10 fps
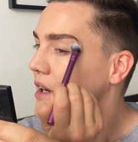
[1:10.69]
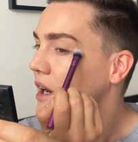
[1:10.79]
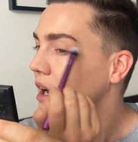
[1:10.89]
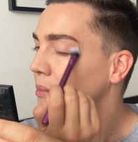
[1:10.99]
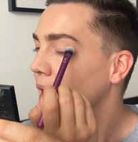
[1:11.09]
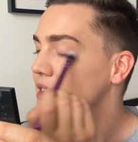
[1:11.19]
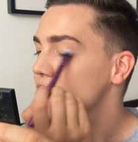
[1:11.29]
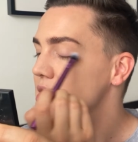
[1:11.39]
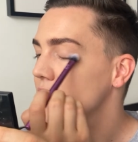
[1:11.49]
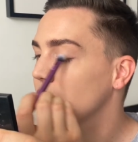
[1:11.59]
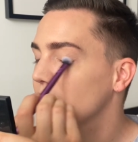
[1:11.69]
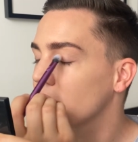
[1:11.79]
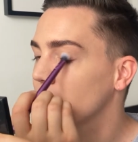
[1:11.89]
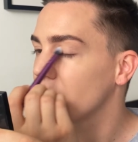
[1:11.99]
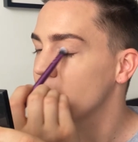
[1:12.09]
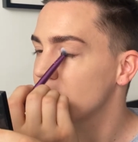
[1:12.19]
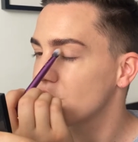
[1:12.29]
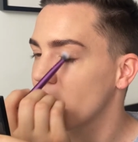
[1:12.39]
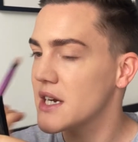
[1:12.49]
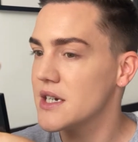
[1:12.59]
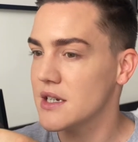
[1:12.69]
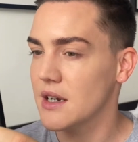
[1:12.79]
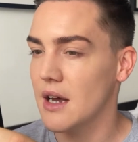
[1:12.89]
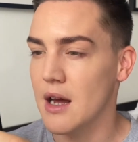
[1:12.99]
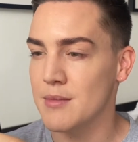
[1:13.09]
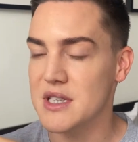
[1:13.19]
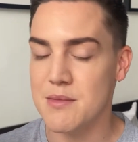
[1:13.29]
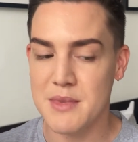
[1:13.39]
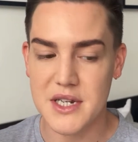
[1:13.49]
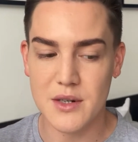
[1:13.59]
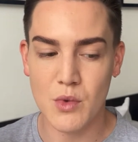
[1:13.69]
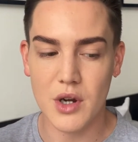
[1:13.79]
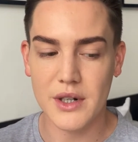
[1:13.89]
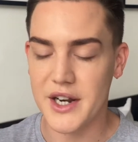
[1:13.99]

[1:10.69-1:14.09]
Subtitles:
I just think this shade is the medium one,